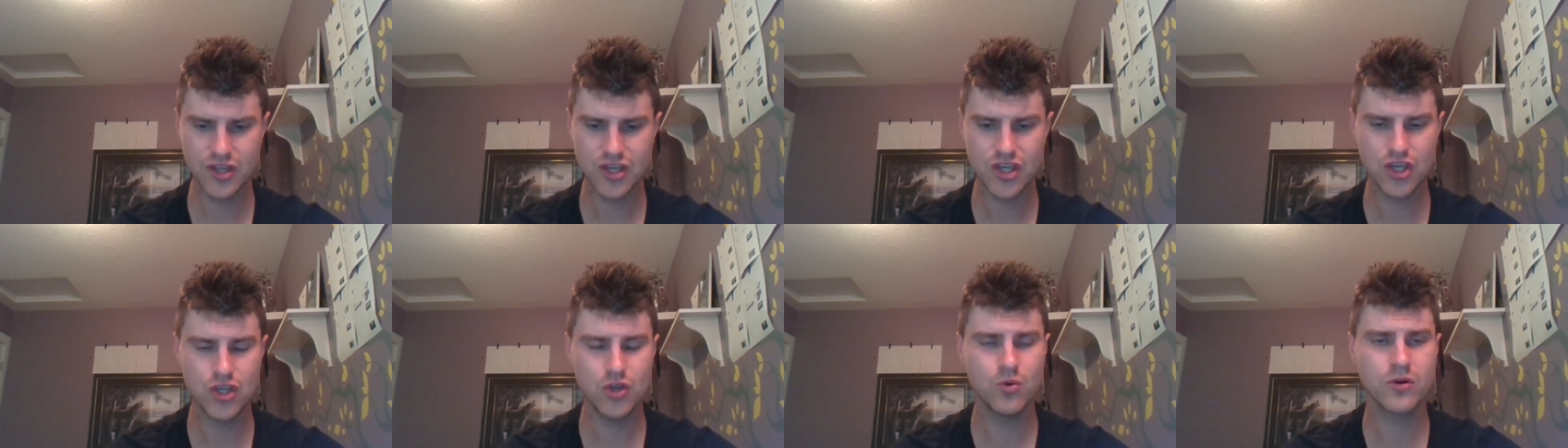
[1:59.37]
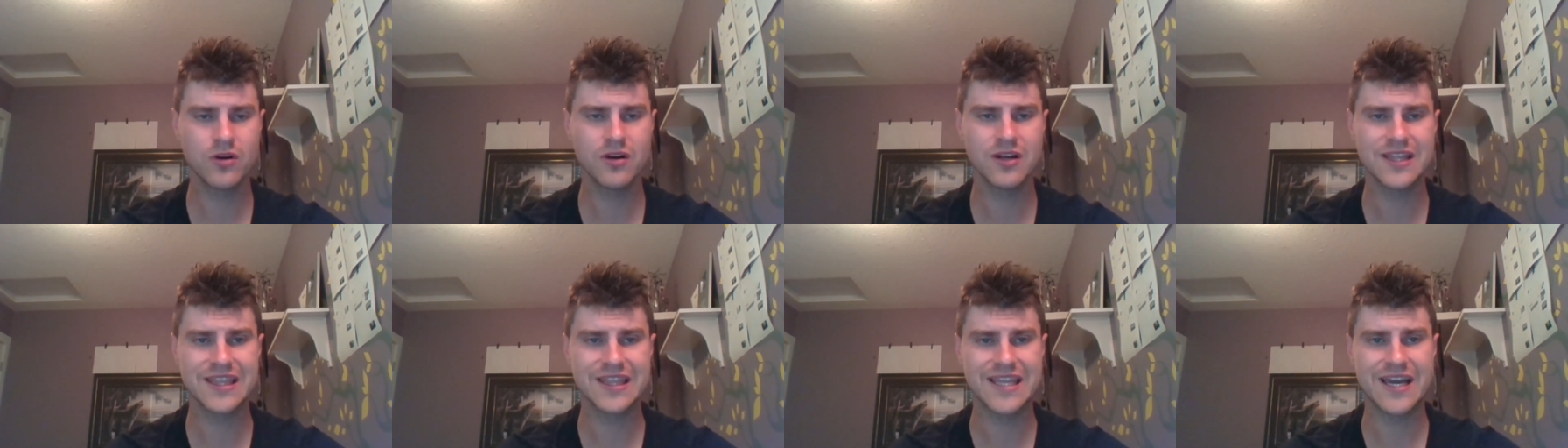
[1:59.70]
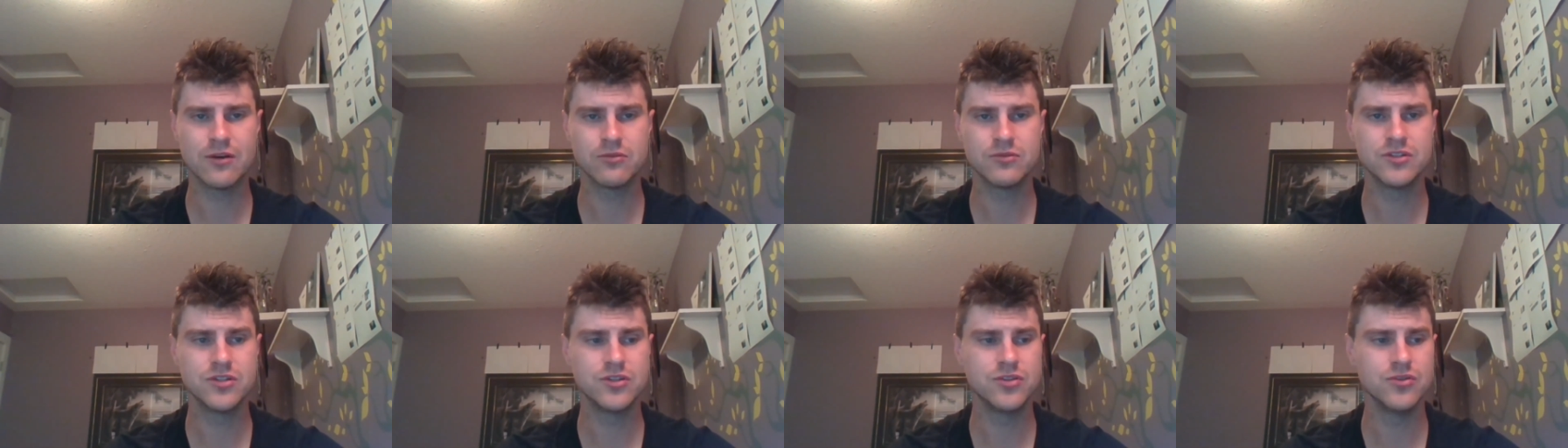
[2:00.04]
You were
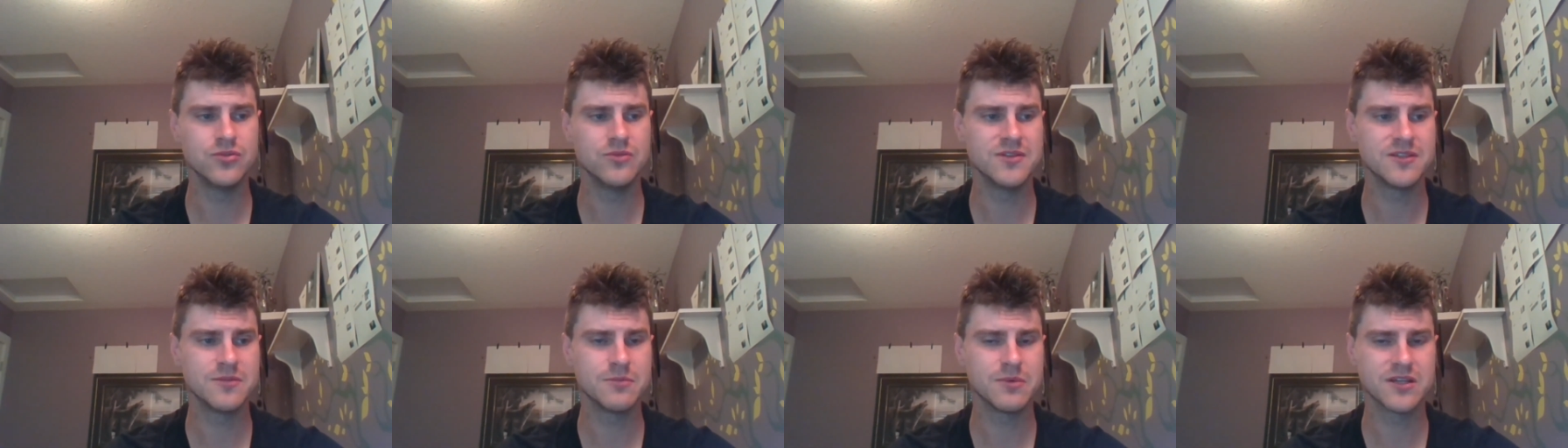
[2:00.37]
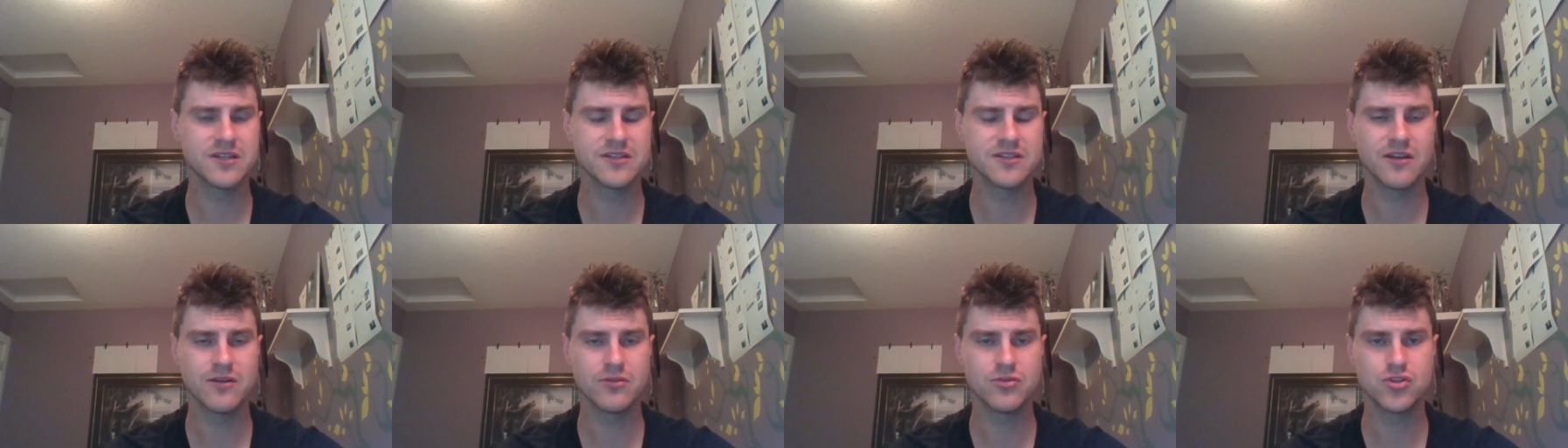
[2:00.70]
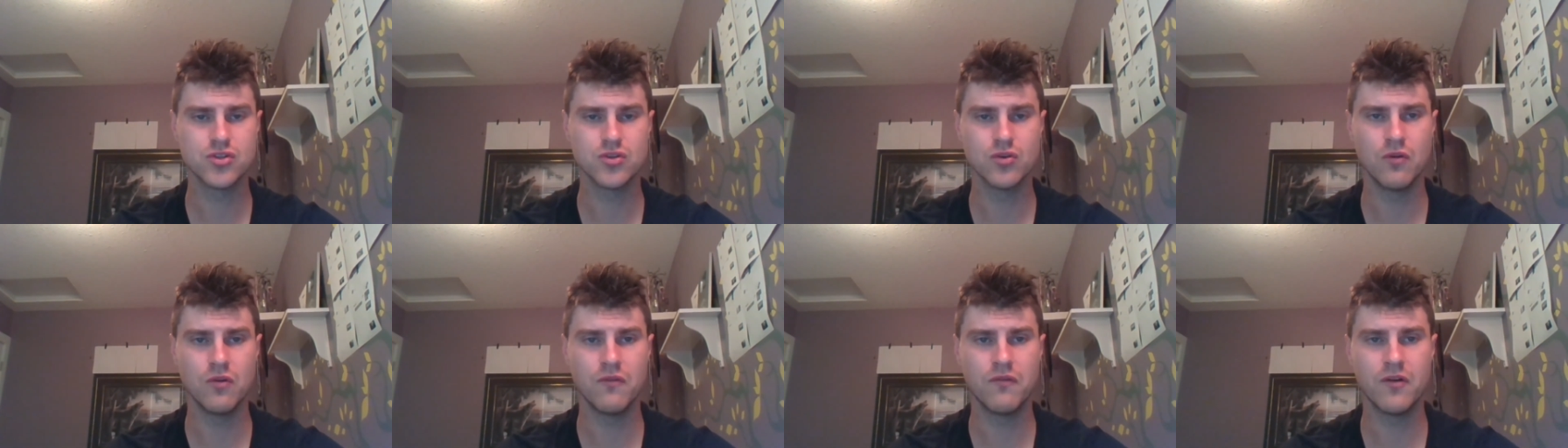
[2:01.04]
allowed to do this because I
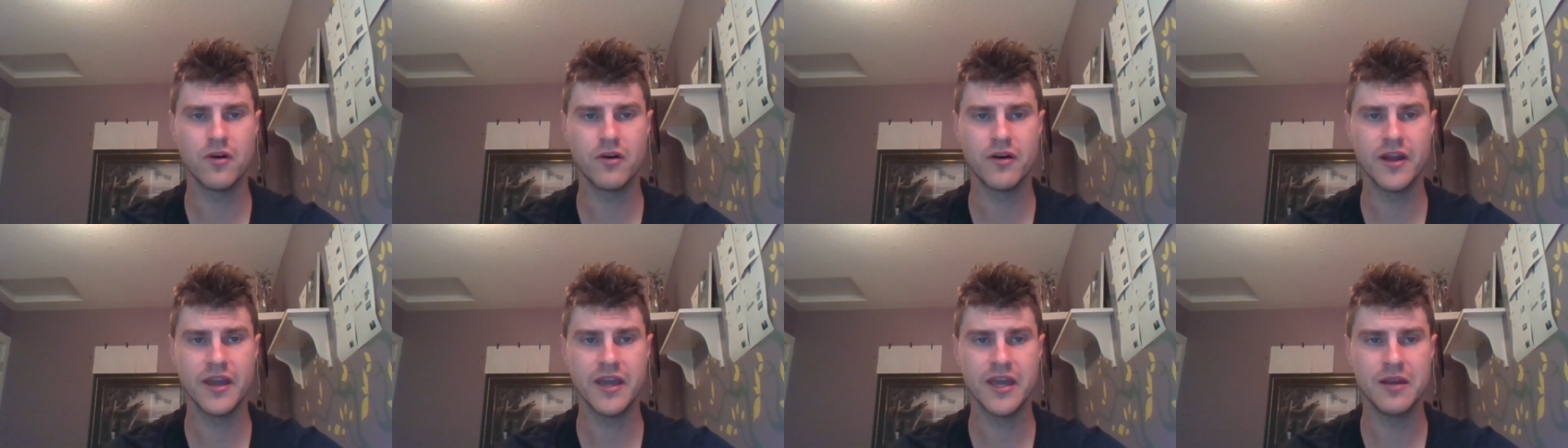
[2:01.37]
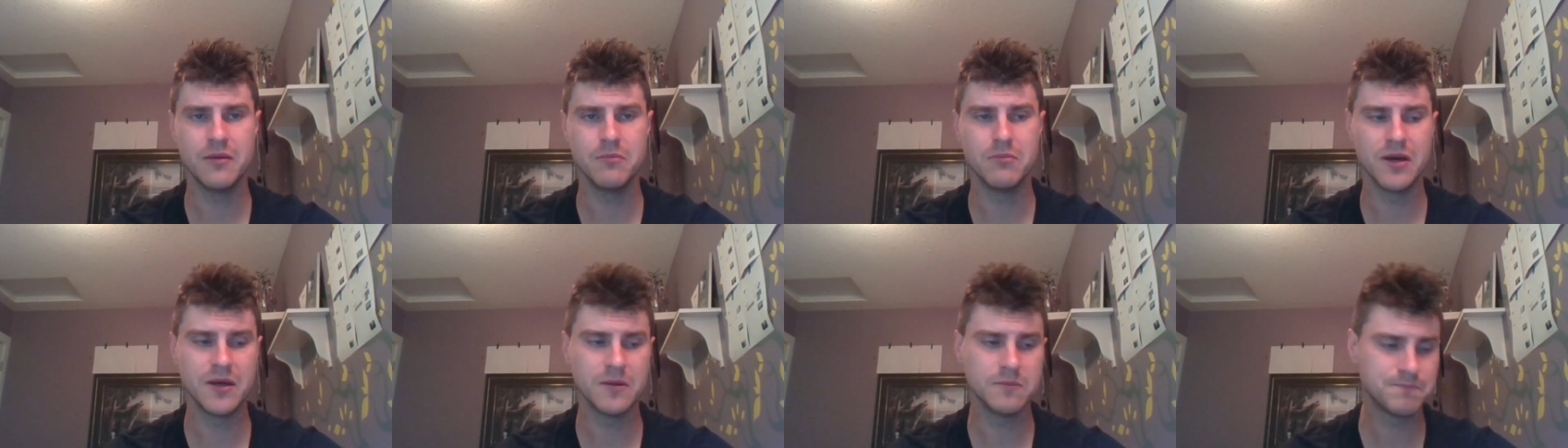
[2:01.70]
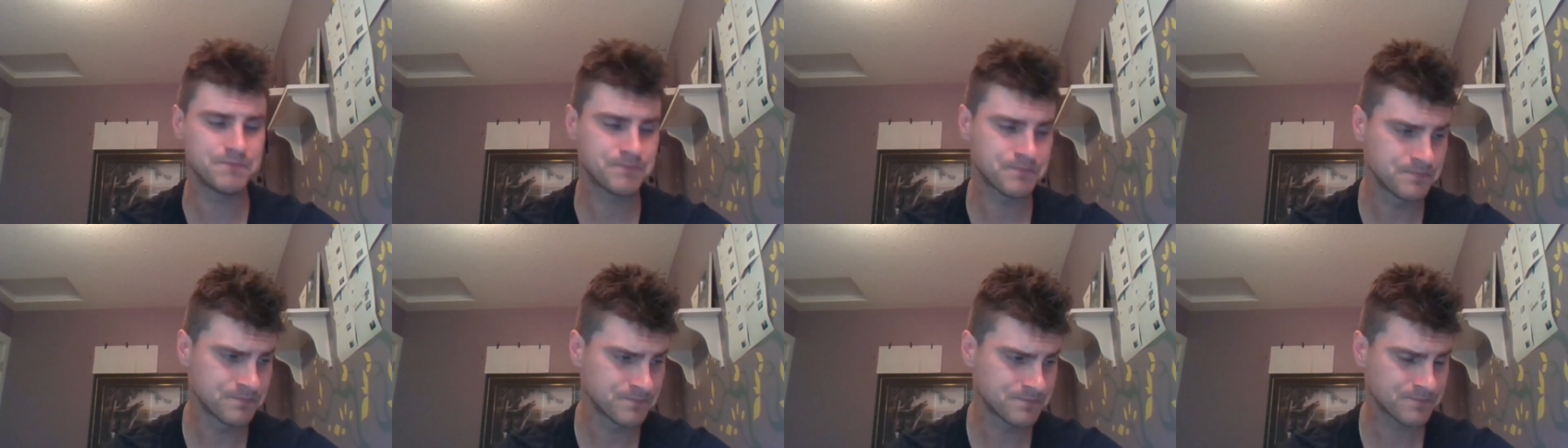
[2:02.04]
was so far ahead,
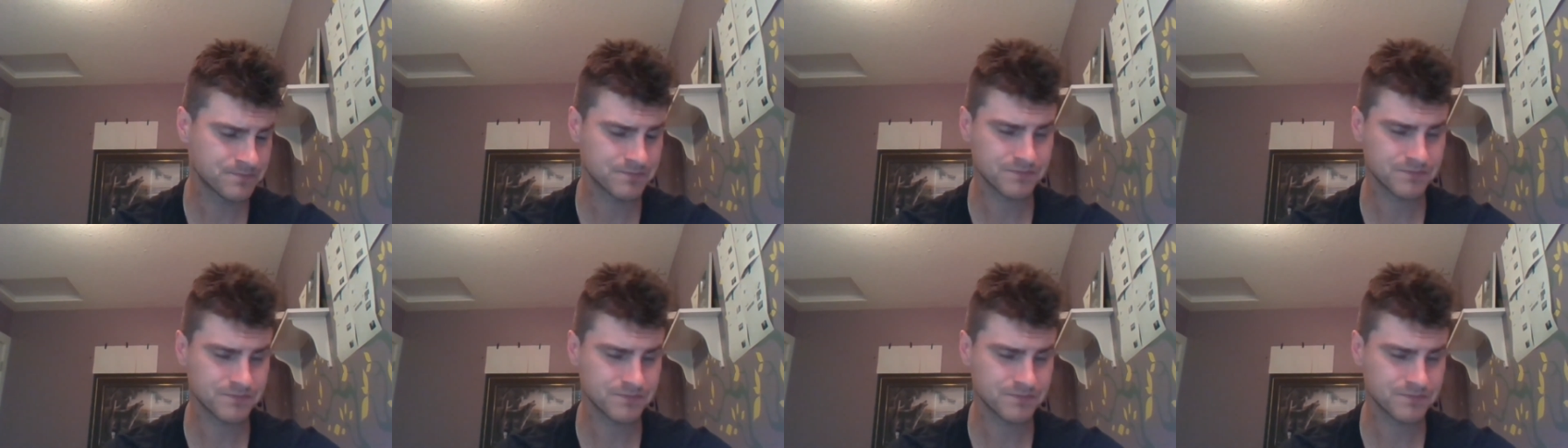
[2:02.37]
but